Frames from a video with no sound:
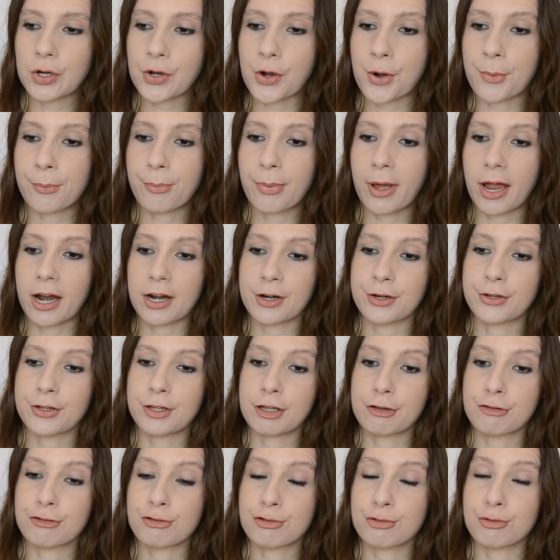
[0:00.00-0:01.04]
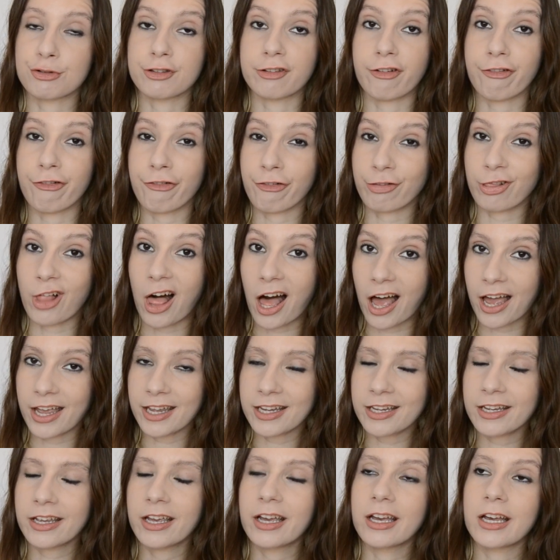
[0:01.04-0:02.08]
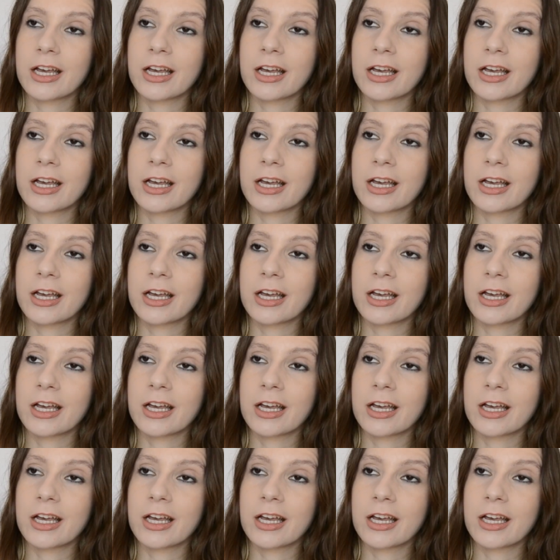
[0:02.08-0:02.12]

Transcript: compared this to The Fly,